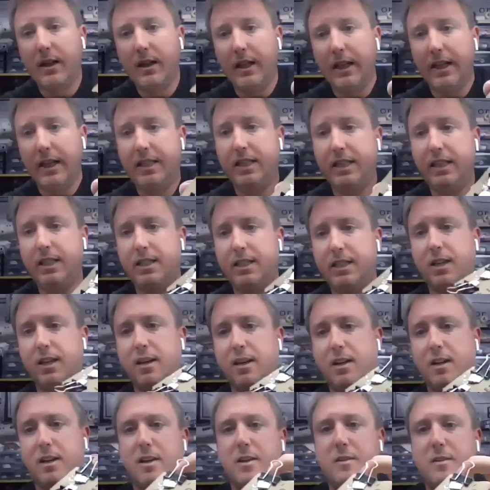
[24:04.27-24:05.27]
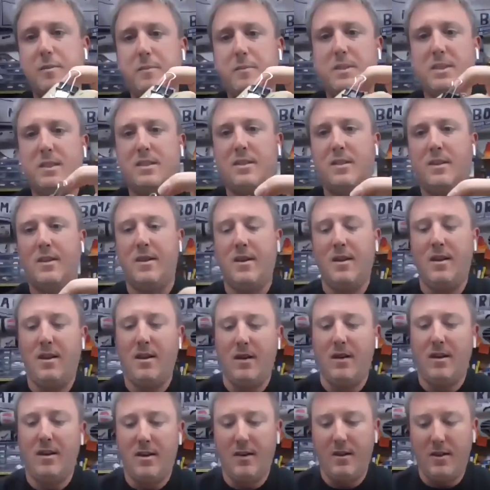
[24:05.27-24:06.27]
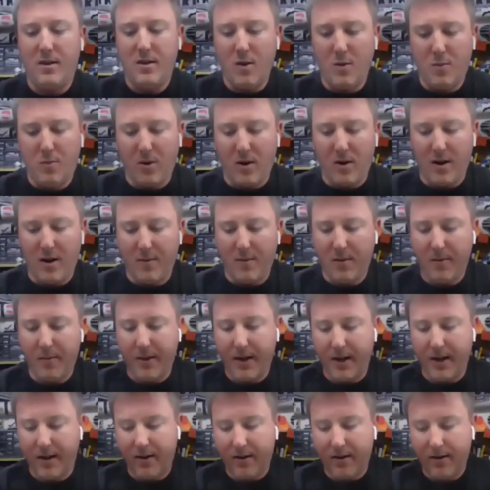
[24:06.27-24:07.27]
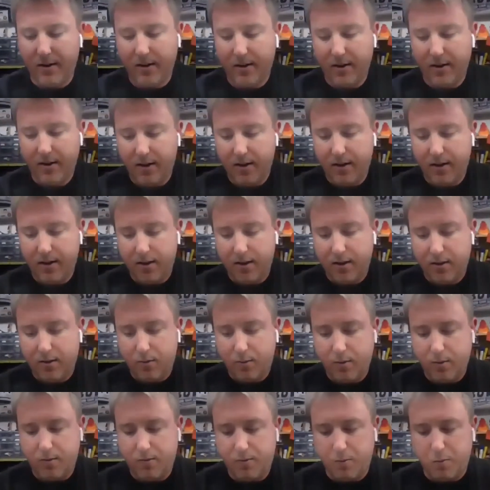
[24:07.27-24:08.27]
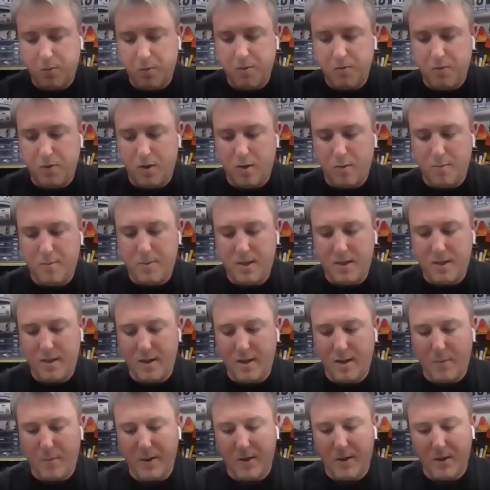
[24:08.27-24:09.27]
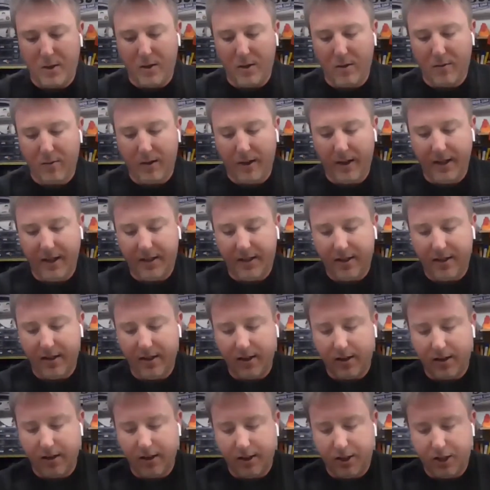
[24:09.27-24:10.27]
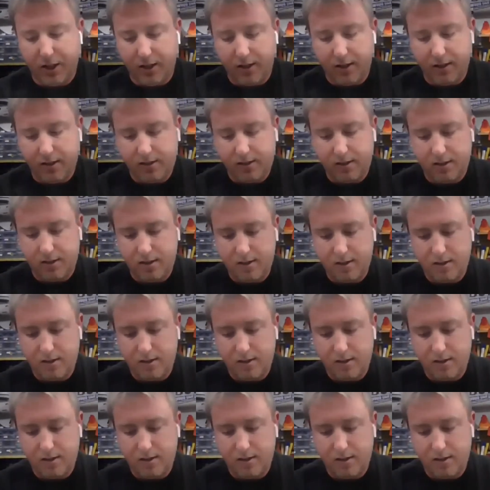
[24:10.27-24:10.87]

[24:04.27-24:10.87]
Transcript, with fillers: Glitchy times no problem there. We've, we've all been there. We can all relate to the glitchiness.